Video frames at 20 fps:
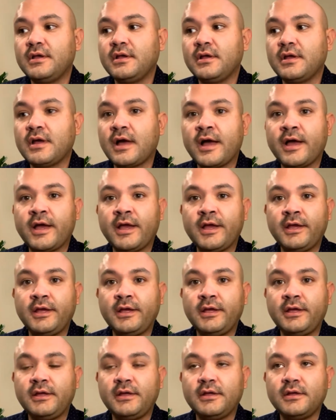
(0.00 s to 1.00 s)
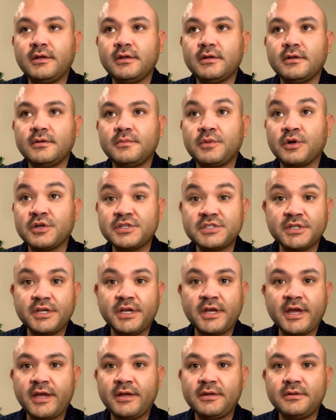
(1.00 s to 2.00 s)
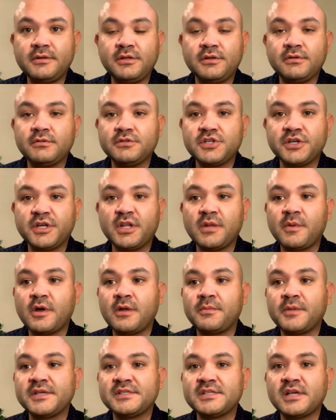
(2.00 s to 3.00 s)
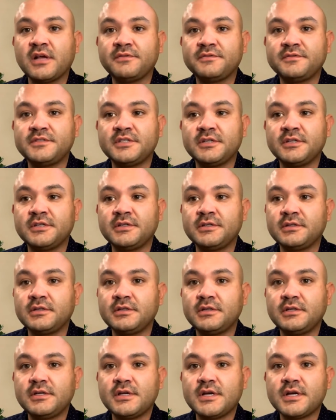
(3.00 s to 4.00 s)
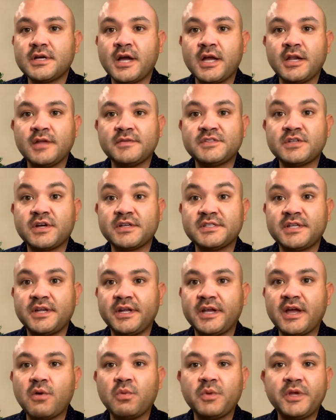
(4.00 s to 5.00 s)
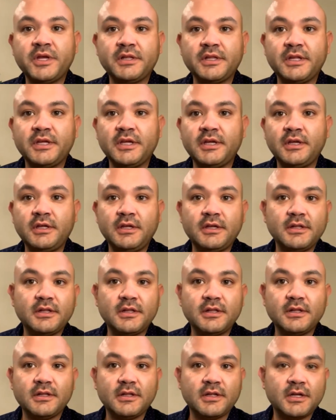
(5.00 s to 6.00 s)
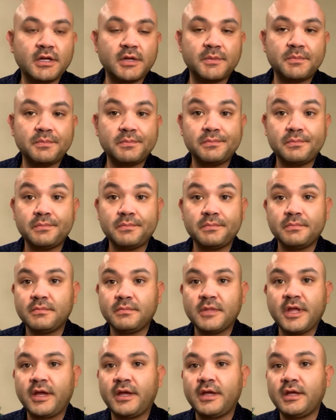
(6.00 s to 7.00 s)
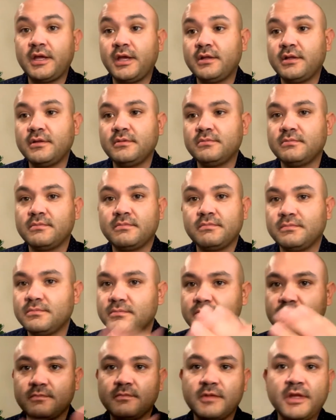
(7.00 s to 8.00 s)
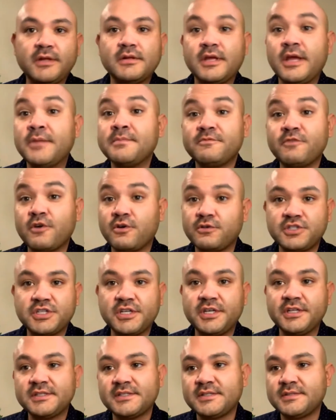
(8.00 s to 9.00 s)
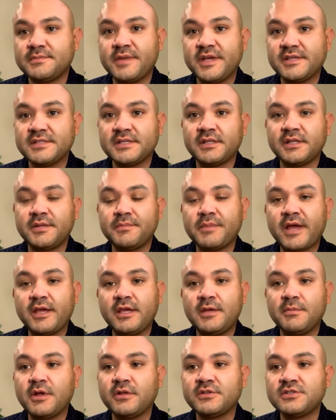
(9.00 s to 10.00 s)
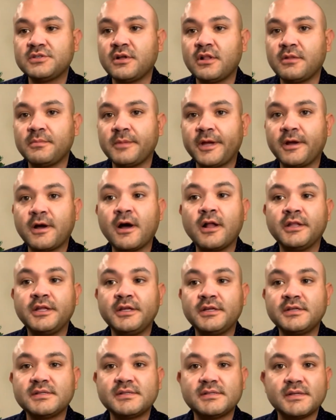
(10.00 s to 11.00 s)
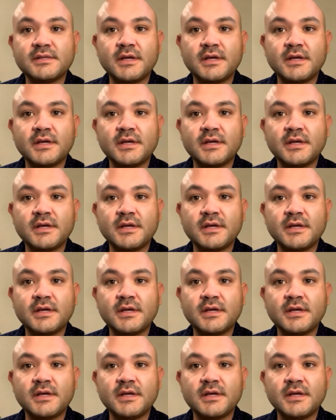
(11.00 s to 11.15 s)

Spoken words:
I personally took it upon myself to kind of start sending out weekly like info sheets, basically by email, to all my colleagues.